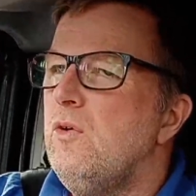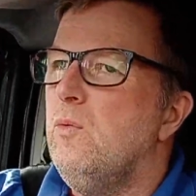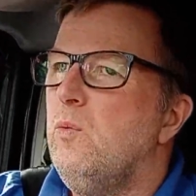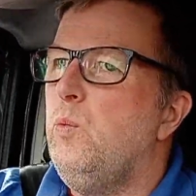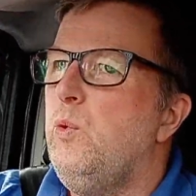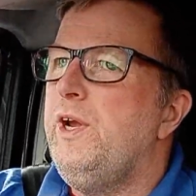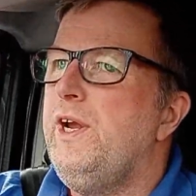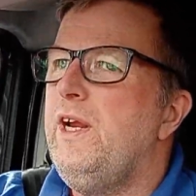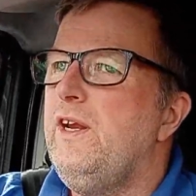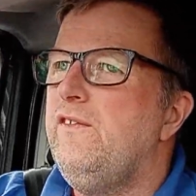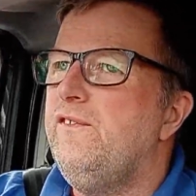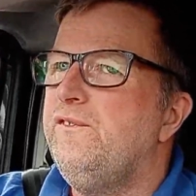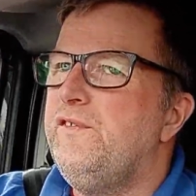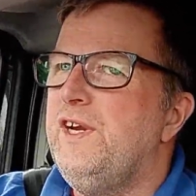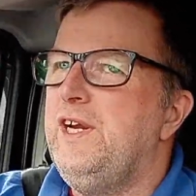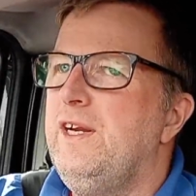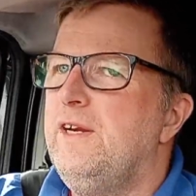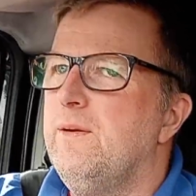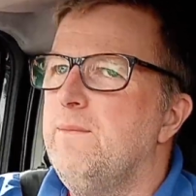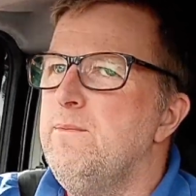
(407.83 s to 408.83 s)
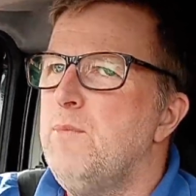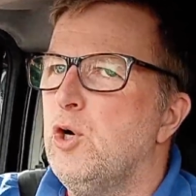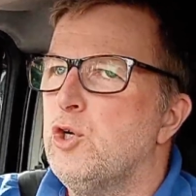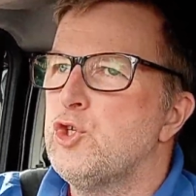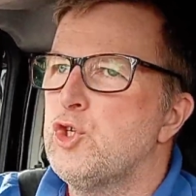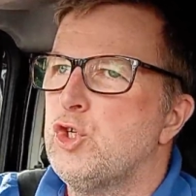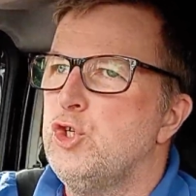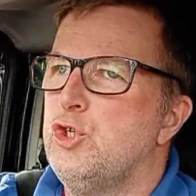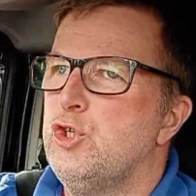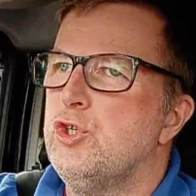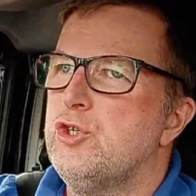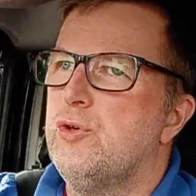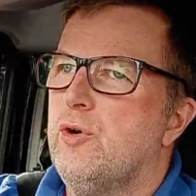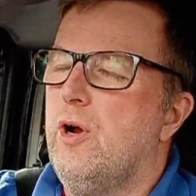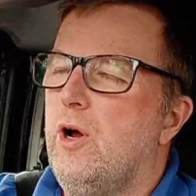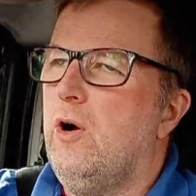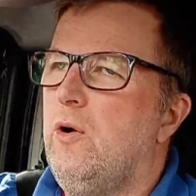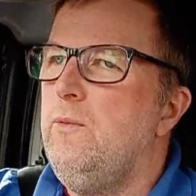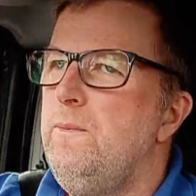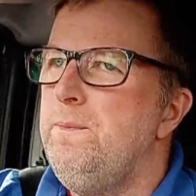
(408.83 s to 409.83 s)
weed feed and moss
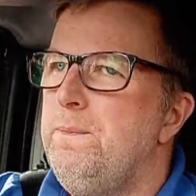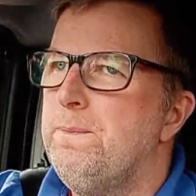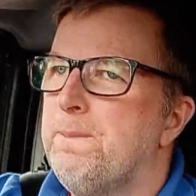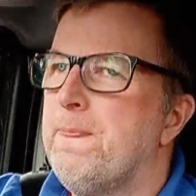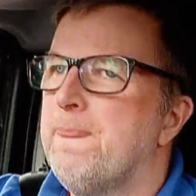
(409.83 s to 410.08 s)
control